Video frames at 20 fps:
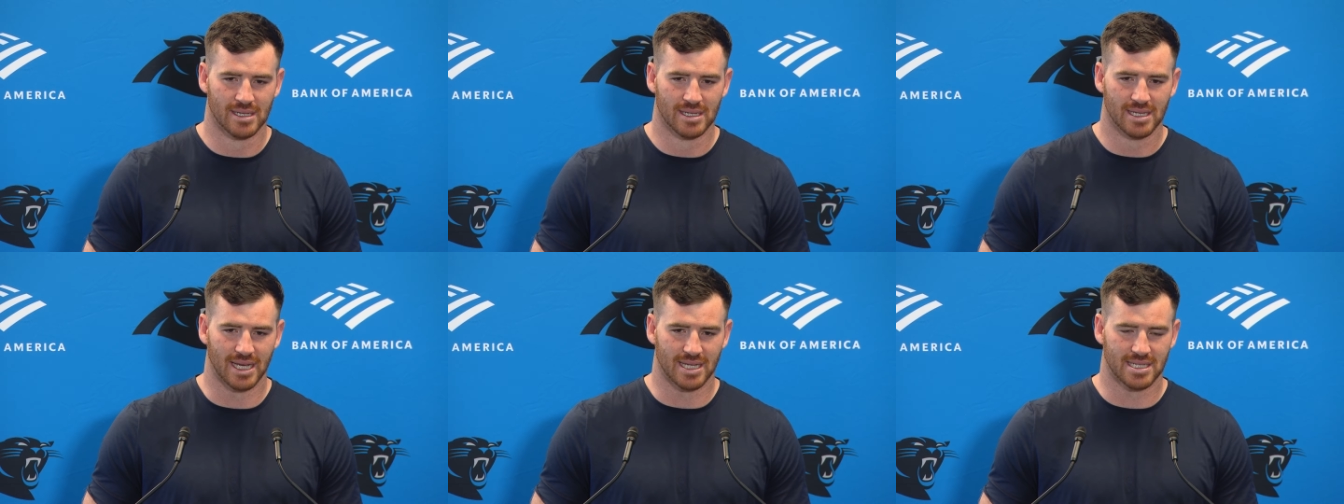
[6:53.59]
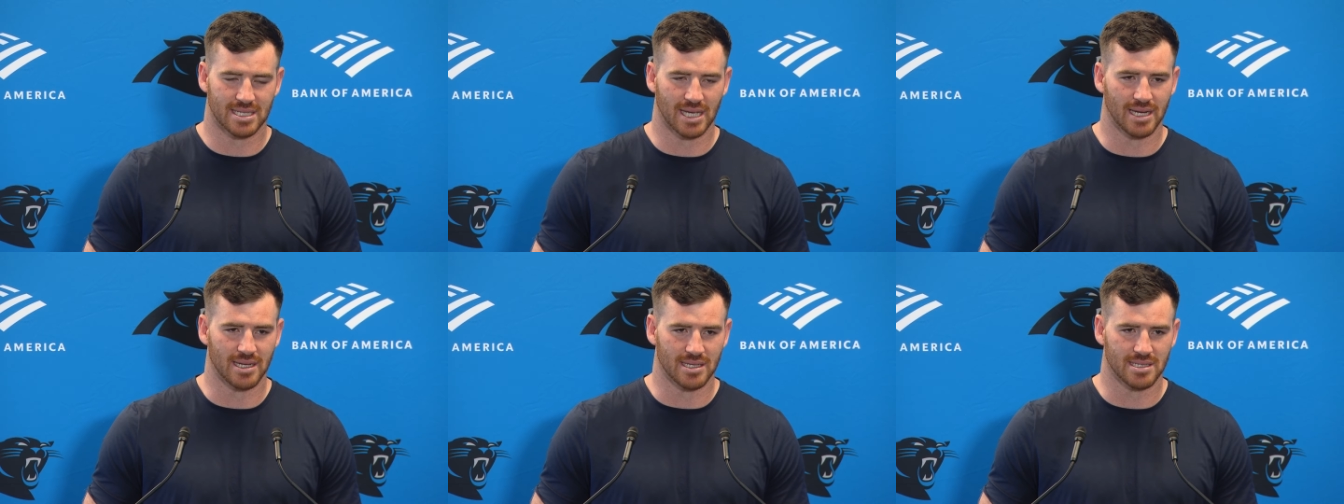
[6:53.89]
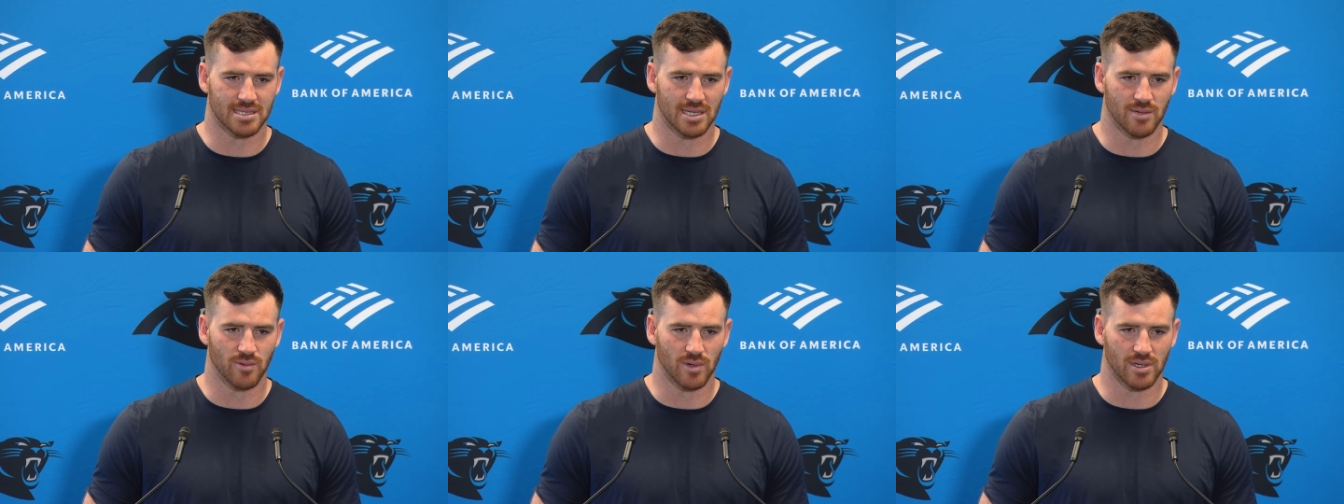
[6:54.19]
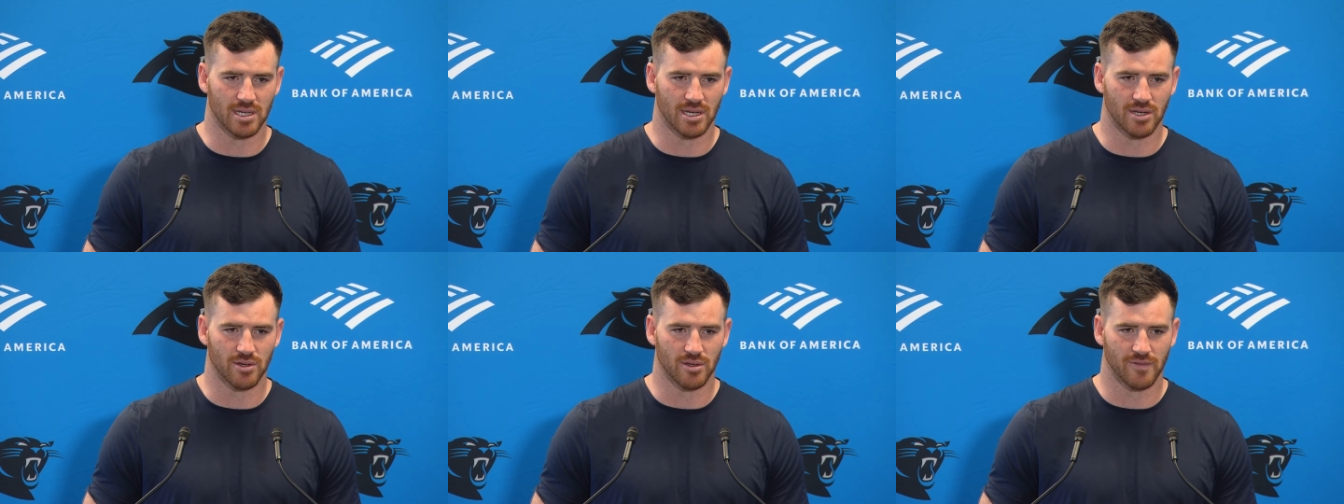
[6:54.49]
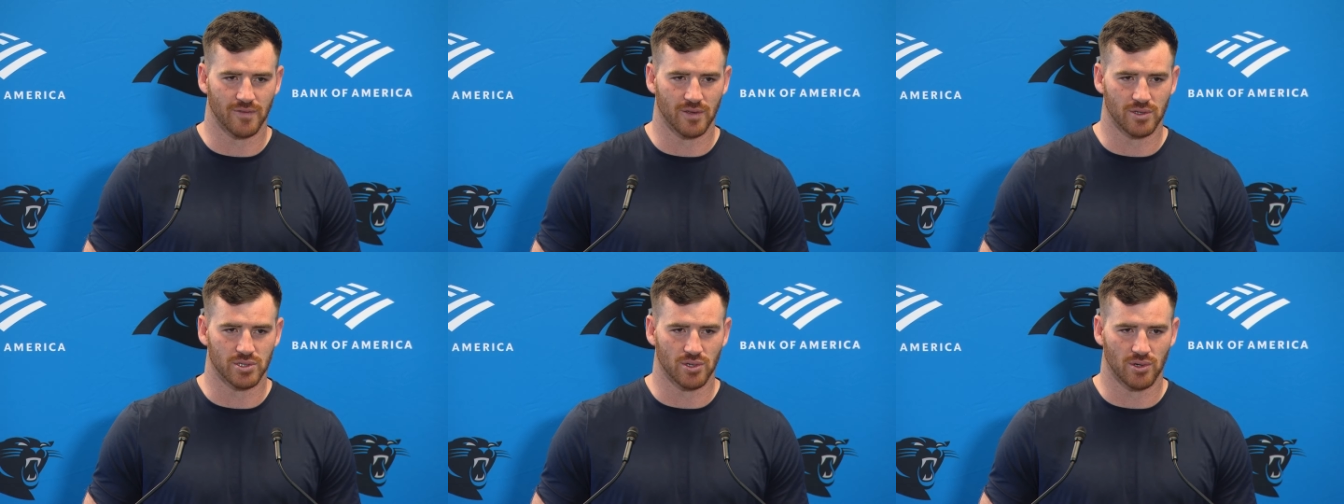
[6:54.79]
excited to see what, you know, the
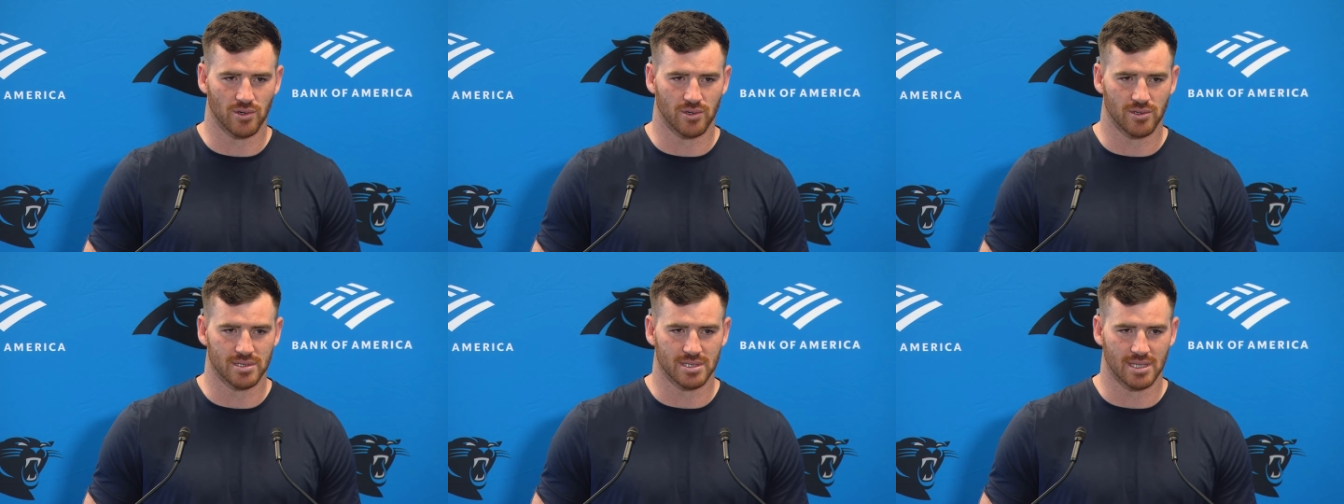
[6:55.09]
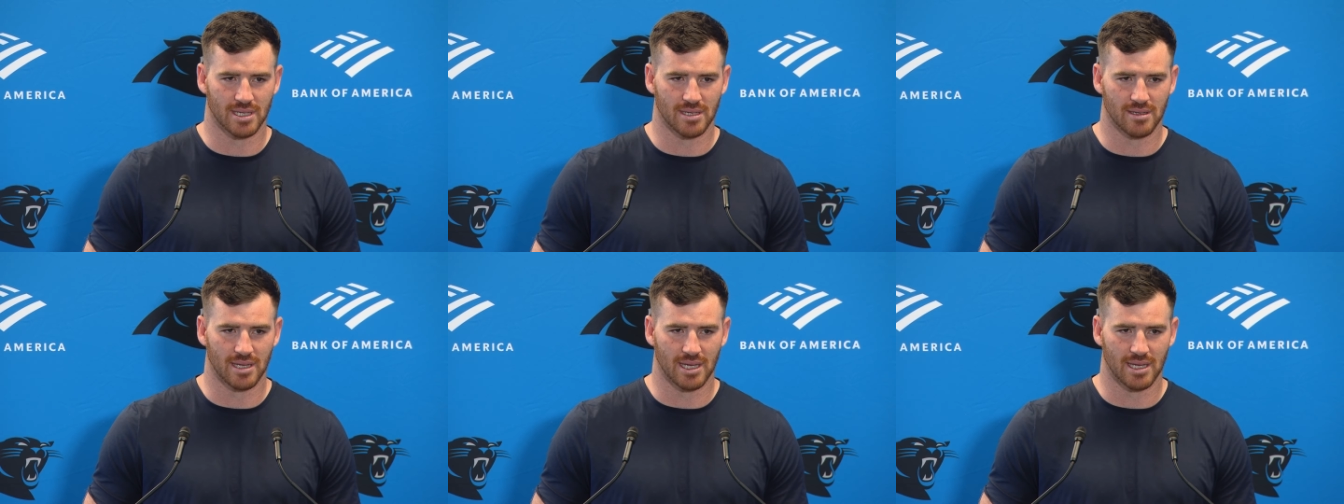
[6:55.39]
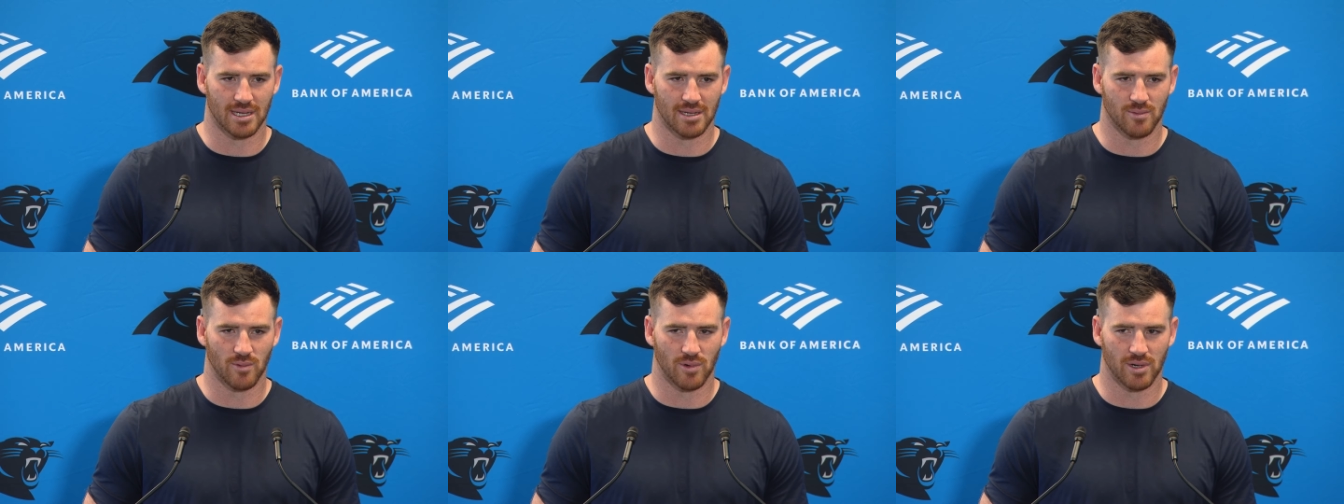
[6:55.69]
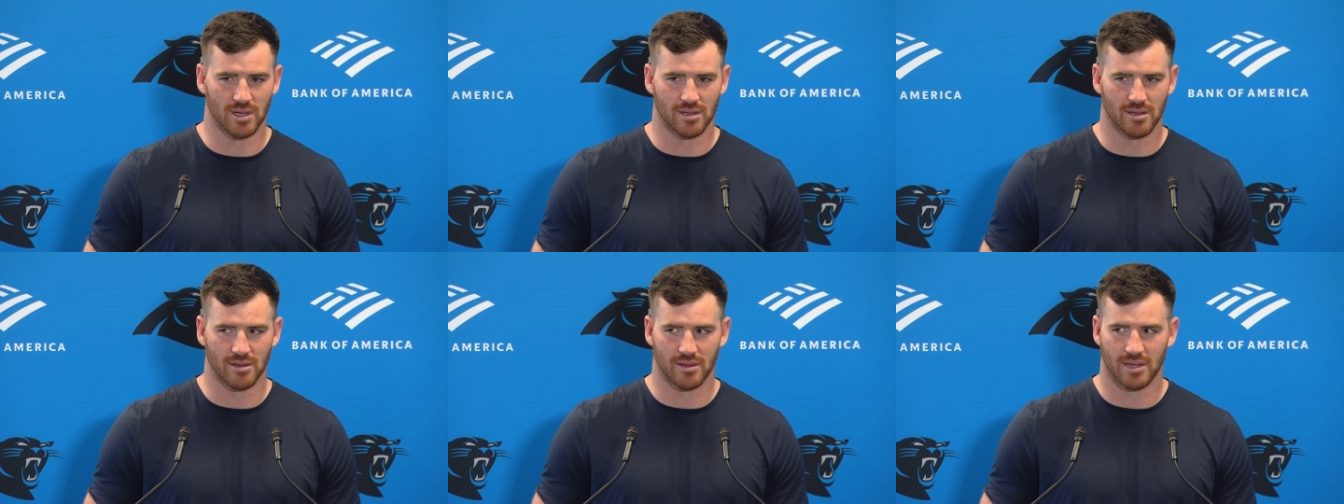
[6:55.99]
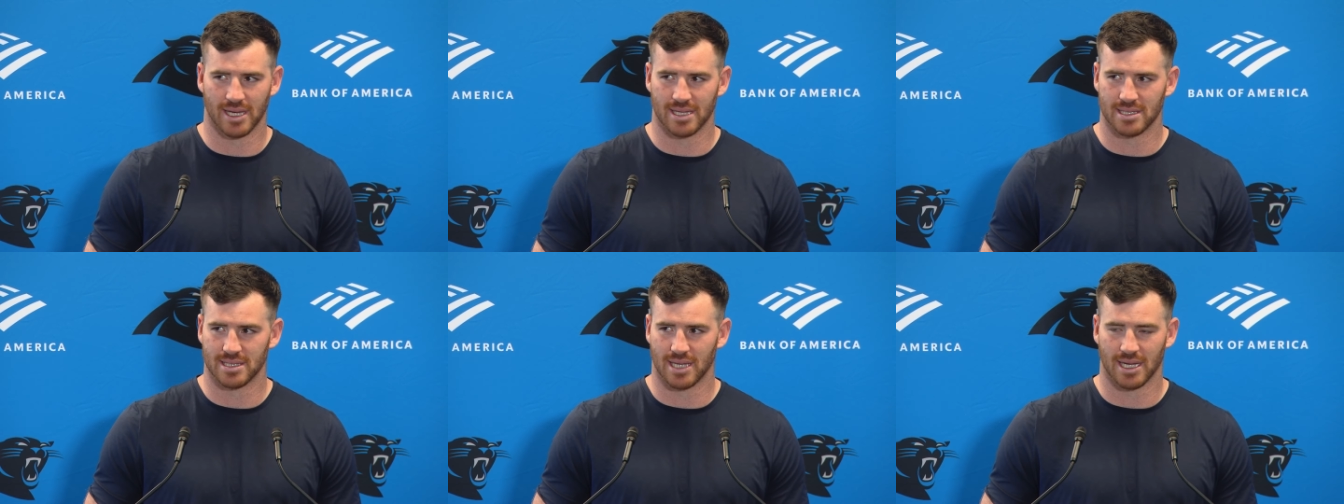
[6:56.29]
future holds and what other
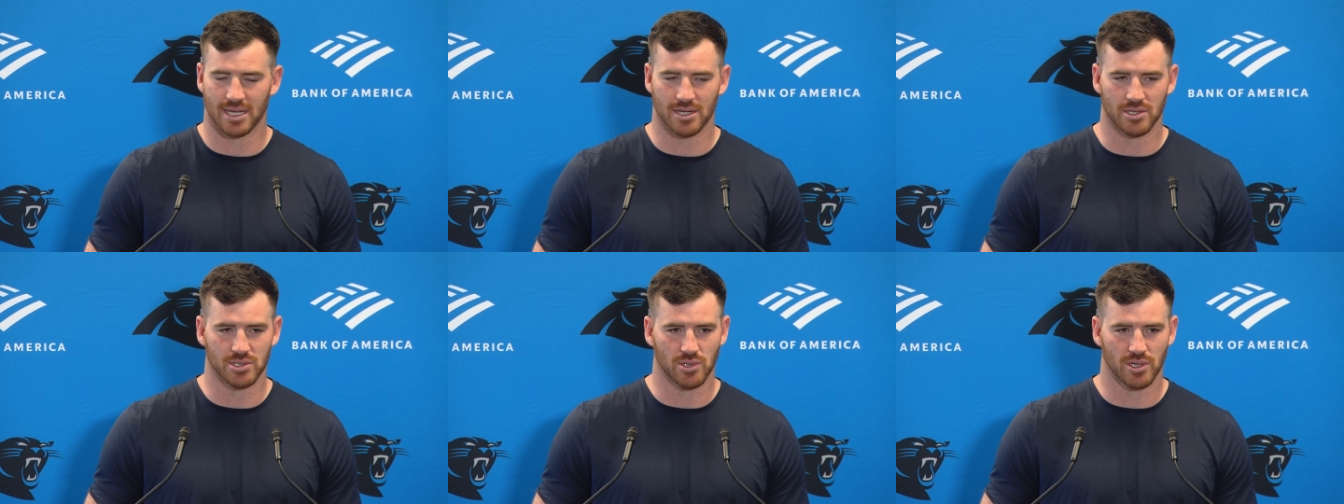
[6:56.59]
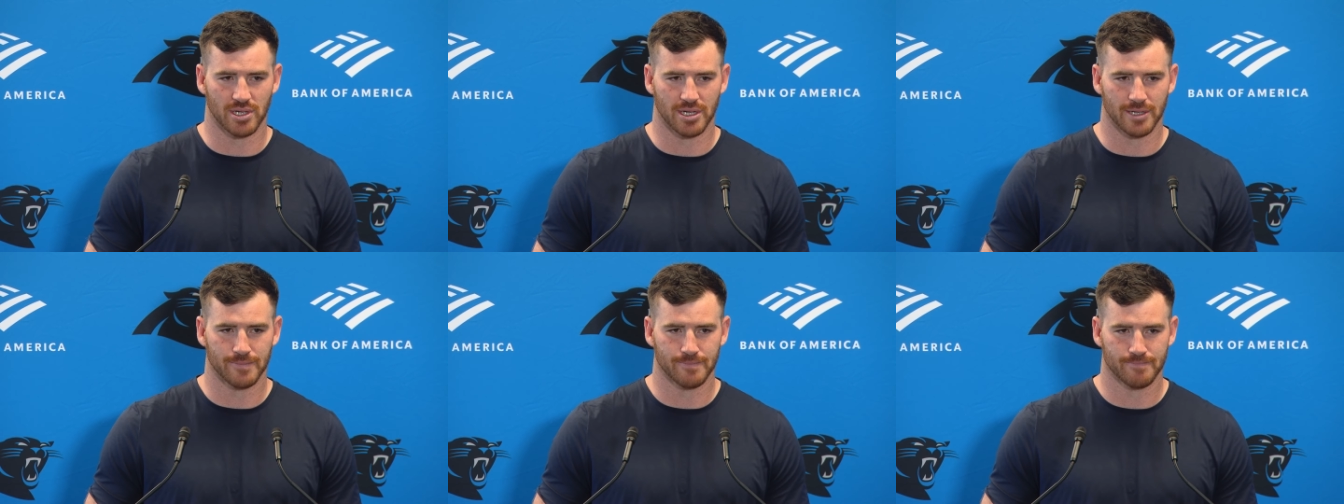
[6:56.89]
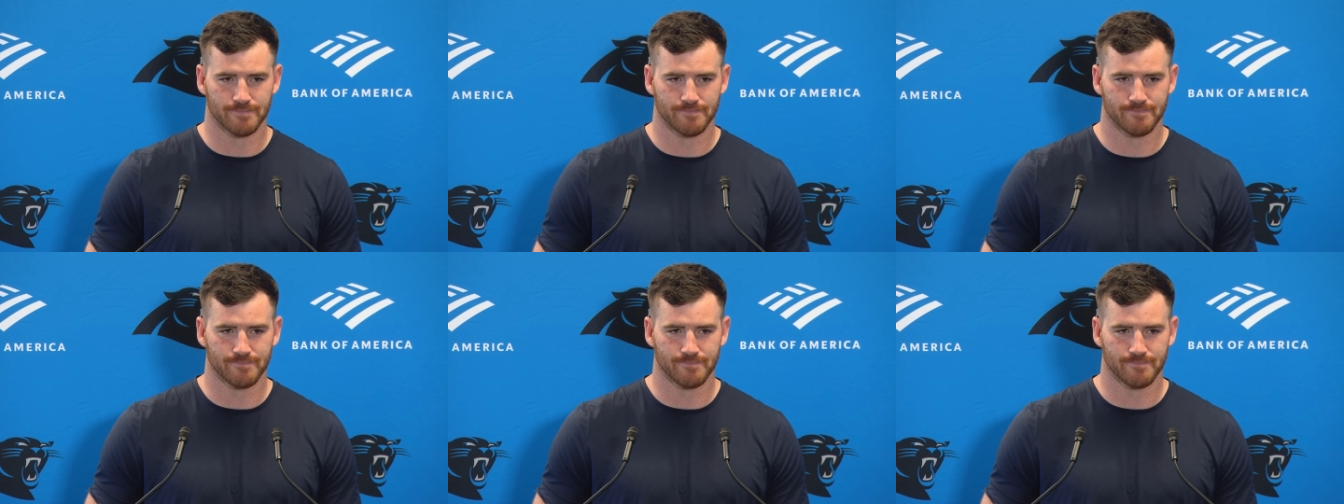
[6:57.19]
things I can enjoy here.